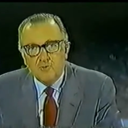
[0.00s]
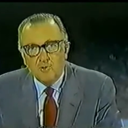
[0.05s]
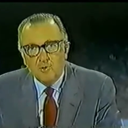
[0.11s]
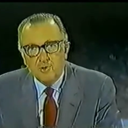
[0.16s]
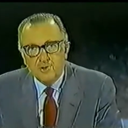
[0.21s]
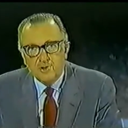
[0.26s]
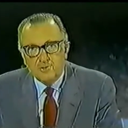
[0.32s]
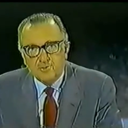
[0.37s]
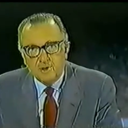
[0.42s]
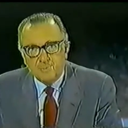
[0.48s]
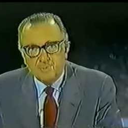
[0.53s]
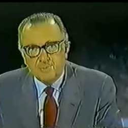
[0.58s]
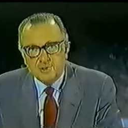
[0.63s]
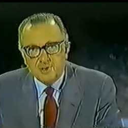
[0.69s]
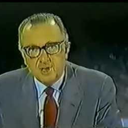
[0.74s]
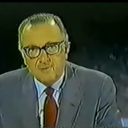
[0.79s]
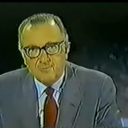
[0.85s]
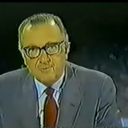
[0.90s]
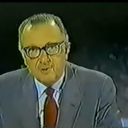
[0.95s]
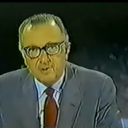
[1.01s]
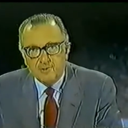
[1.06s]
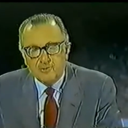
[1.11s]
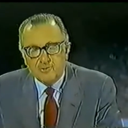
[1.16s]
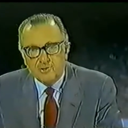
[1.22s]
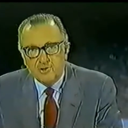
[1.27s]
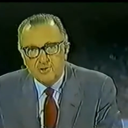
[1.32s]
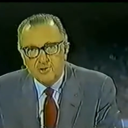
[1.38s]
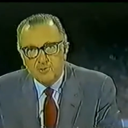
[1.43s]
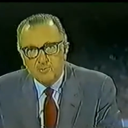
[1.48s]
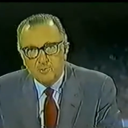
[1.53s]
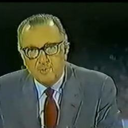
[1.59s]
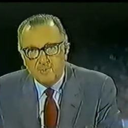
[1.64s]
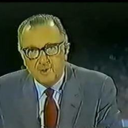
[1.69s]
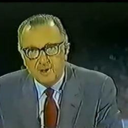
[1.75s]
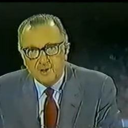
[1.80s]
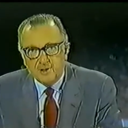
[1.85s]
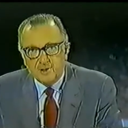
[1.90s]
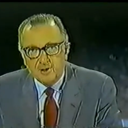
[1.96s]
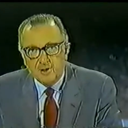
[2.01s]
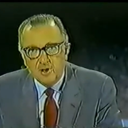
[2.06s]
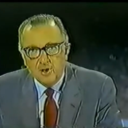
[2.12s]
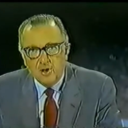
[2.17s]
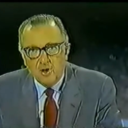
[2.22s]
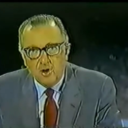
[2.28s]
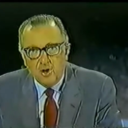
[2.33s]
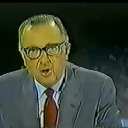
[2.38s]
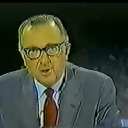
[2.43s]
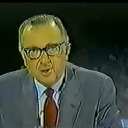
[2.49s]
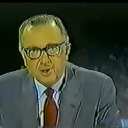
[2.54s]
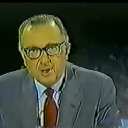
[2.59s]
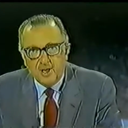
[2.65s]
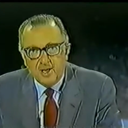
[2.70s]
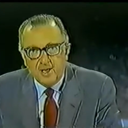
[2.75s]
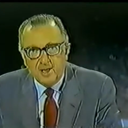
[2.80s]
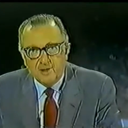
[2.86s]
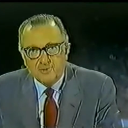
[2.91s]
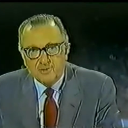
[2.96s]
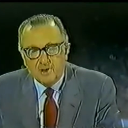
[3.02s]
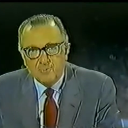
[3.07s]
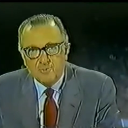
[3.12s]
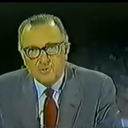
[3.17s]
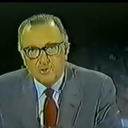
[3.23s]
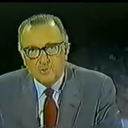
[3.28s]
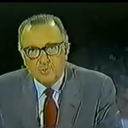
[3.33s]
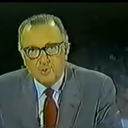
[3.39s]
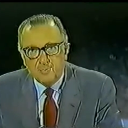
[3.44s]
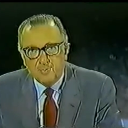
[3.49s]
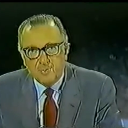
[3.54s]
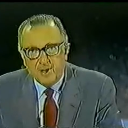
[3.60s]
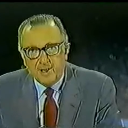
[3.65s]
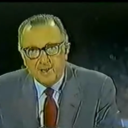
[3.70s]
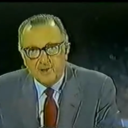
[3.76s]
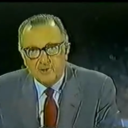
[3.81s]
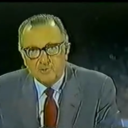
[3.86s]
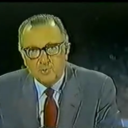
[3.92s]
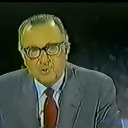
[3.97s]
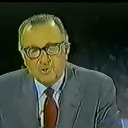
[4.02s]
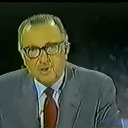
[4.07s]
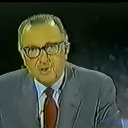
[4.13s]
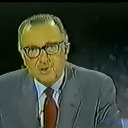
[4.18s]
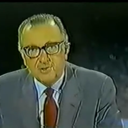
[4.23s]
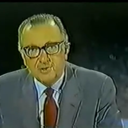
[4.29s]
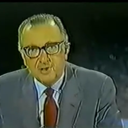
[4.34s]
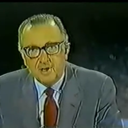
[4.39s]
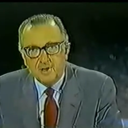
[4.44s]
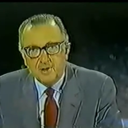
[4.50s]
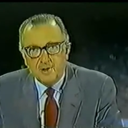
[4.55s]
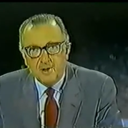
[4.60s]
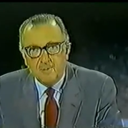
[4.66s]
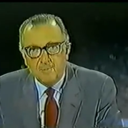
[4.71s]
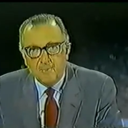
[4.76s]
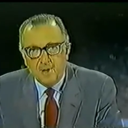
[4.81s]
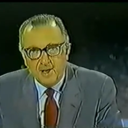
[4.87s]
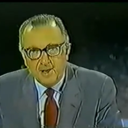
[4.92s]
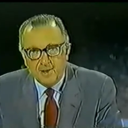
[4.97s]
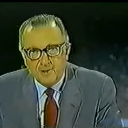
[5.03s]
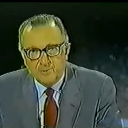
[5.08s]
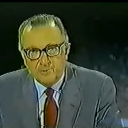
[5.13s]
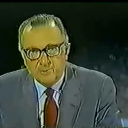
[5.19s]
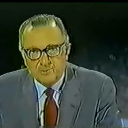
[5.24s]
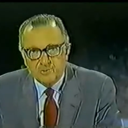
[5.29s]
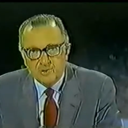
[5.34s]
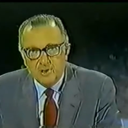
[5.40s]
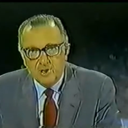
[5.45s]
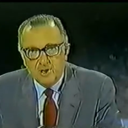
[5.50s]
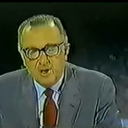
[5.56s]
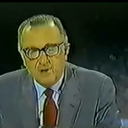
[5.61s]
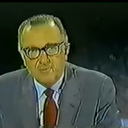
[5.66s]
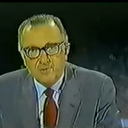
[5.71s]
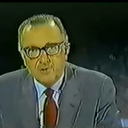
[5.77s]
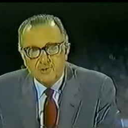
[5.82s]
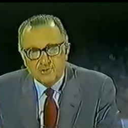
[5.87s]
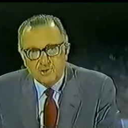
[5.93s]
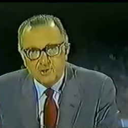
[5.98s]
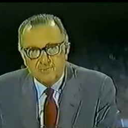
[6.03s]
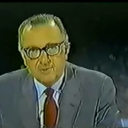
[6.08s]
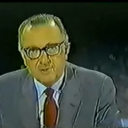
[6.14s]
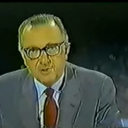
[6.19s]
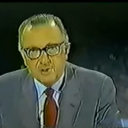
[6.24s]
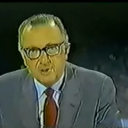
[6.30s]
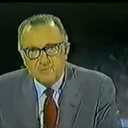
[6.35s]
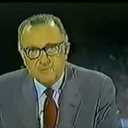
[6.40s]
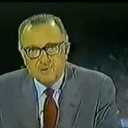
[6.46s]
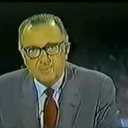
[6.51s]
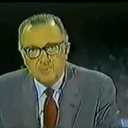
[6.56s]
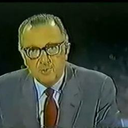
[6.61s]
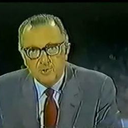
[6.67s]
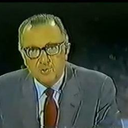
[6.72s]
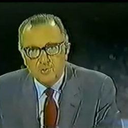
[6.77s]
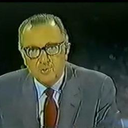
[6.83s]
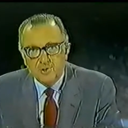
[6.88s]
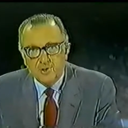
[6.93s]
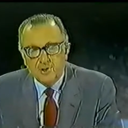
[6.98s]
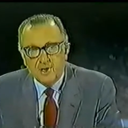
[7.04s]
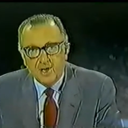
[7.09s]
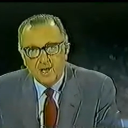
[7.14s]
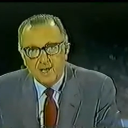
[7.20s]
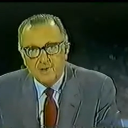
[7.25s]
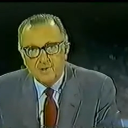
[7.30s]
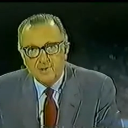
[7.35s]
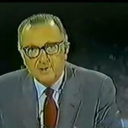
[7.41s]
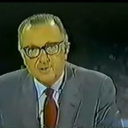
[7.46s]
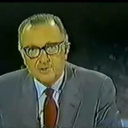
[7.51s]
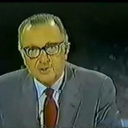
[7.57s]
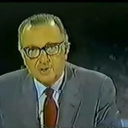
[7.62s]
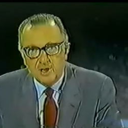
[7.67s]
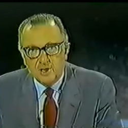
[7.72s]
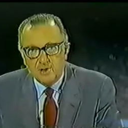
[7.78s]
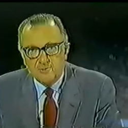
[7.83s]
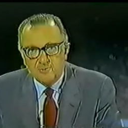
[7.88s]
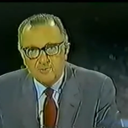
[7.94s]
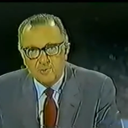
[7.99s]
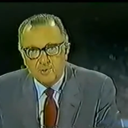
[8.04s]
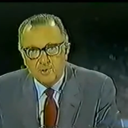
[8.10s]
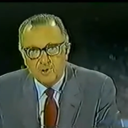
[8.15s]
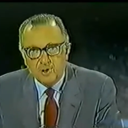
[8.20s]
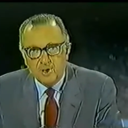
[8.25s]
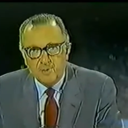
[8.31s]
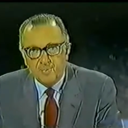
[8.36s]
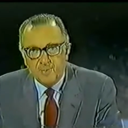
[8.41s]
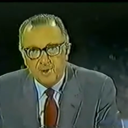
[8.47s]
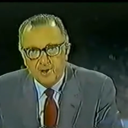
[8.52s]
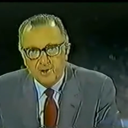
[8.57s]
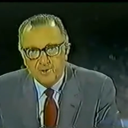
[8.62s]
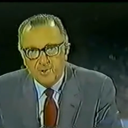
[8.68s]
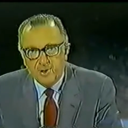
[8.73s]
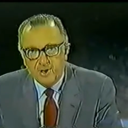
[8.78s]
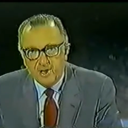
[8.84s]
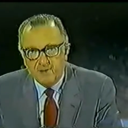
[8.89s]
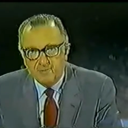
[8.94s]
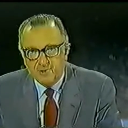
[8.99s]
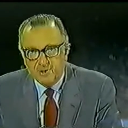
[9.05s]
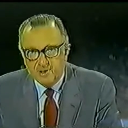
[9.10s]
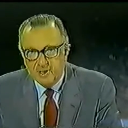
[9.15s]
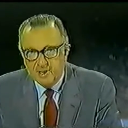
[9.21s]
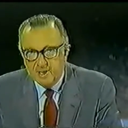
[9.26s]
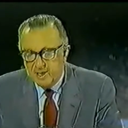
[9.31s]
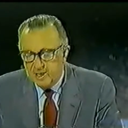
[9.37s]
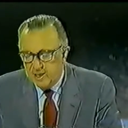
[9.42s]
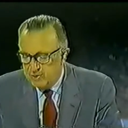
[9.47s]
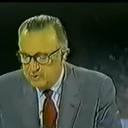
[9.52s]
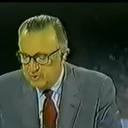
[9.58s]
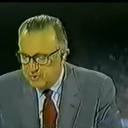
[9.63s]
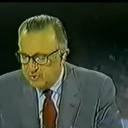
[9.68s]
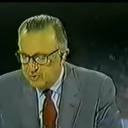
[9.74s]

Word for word: for the trip Stafford and Cernan will make on a subsequent pass within 10 miles of the surface of the moon, the landing site for Apollo 11 in